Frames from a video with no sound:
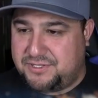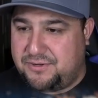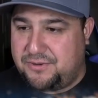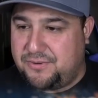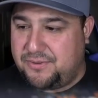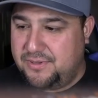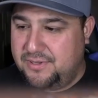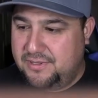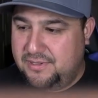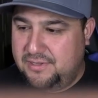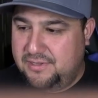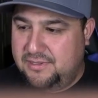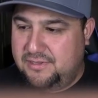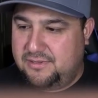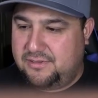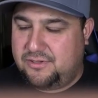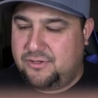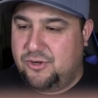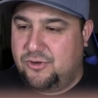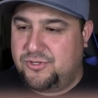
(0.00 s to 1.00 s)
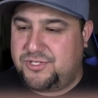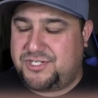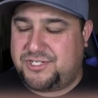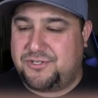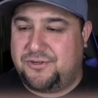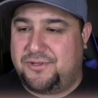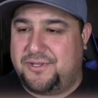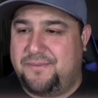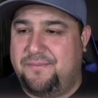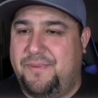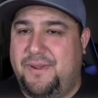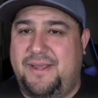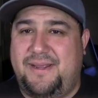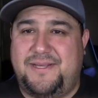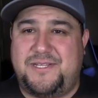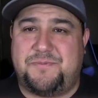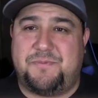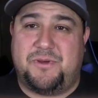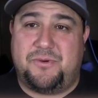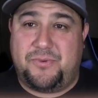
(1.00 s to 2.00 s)
So no stolen
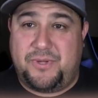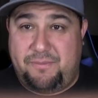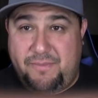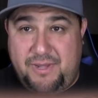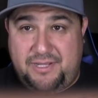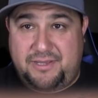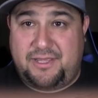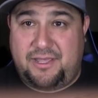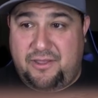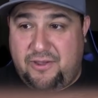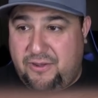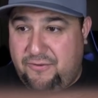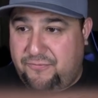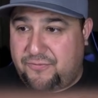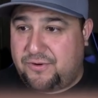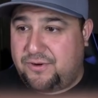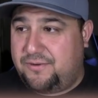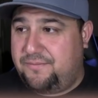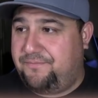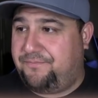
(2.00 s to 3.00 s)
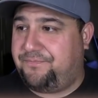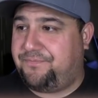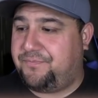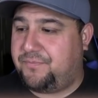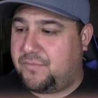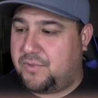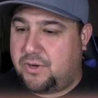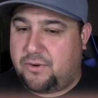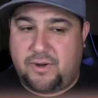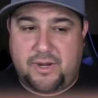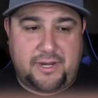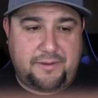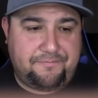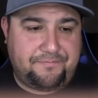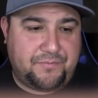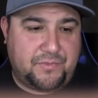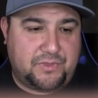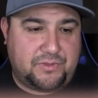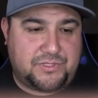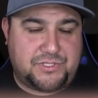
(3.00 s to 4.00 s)
base, but we made the effort. All
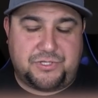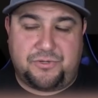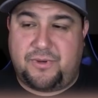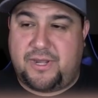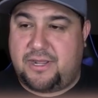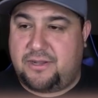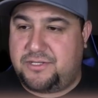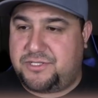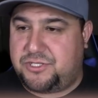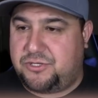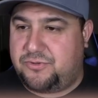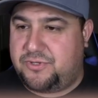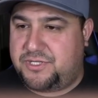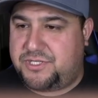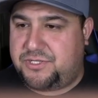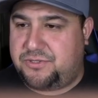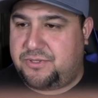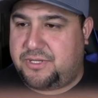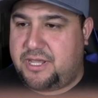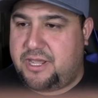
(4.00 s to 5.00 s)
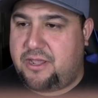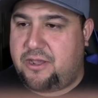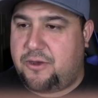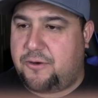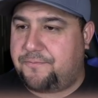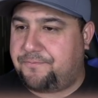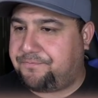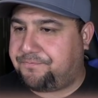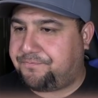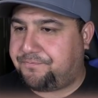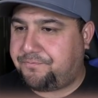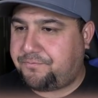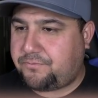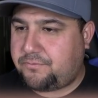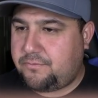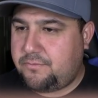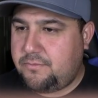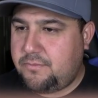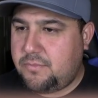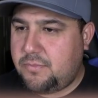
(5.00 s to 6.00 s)
right. 2 outs, 0-2 count.
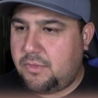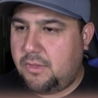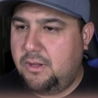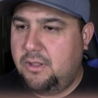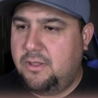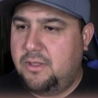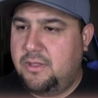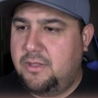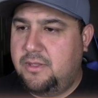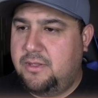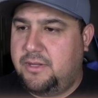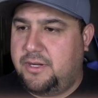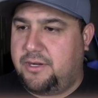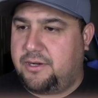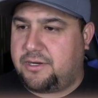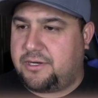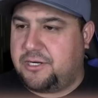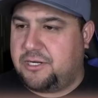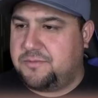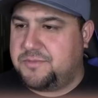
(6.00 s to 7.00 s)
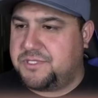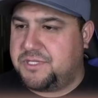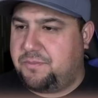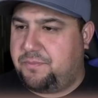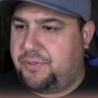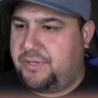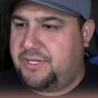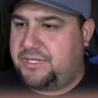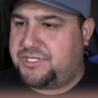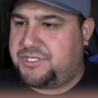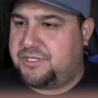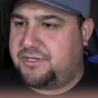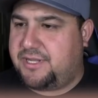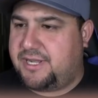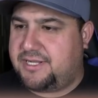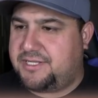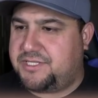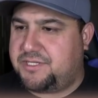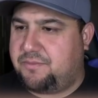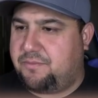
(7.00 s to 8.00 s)
Here comes the pitch, and
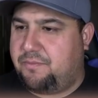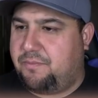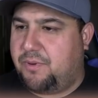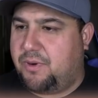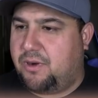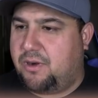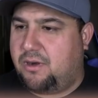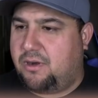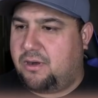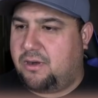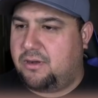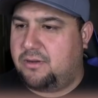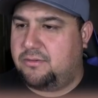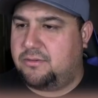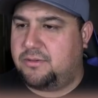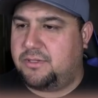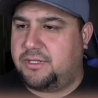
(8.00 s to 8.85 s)
that's a ball.